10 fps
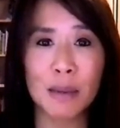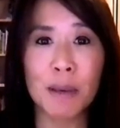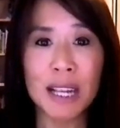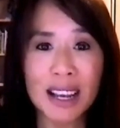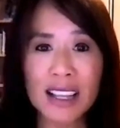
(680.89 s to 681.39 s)

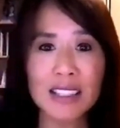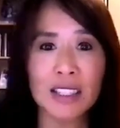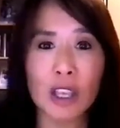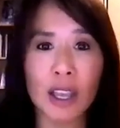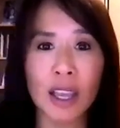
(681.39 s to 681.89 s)
because
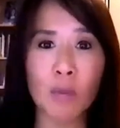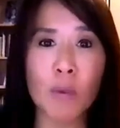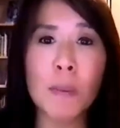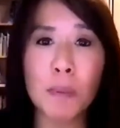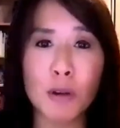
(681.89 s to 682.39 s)
it
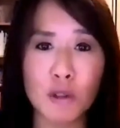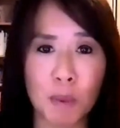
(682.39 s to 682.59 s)
ripples